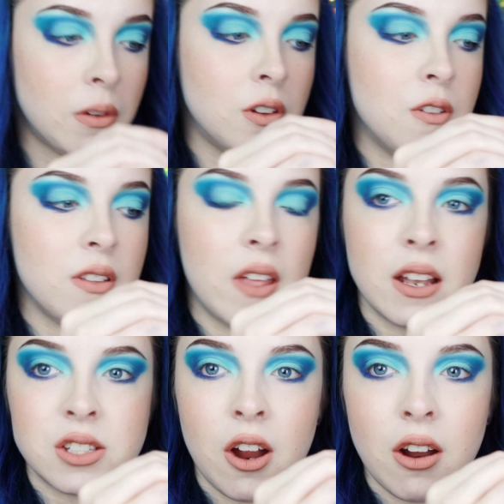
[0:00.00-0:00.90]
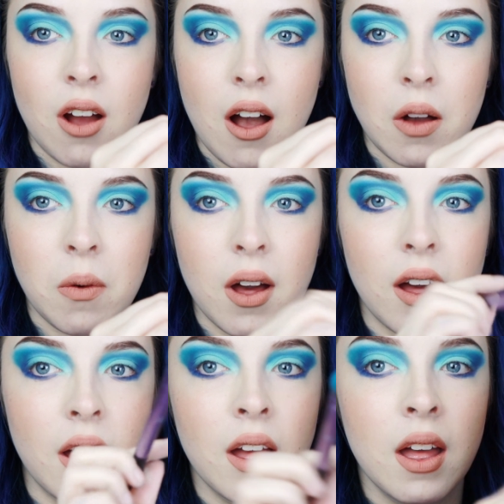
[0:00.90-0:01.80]
I'm using that dark
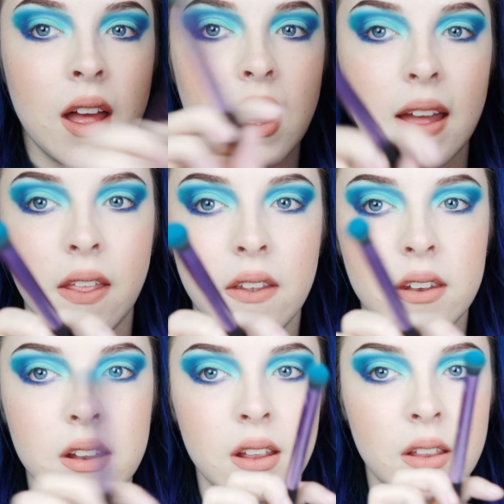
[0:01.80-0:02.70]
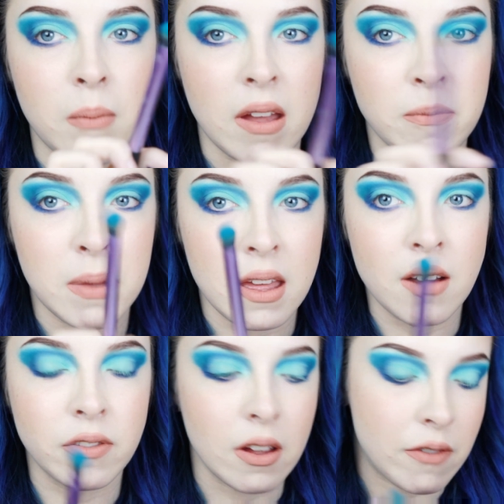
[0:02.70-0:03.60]
aqua and my
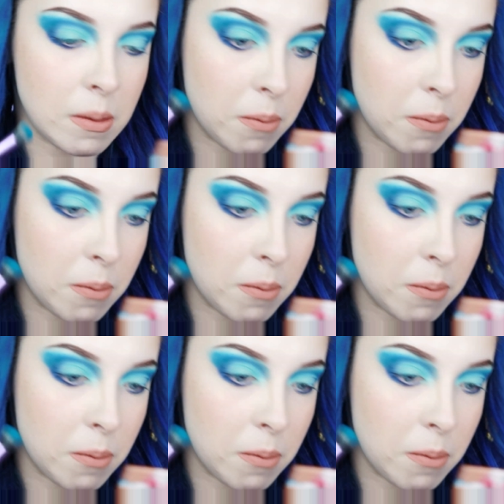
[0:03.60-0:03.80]
big fluffy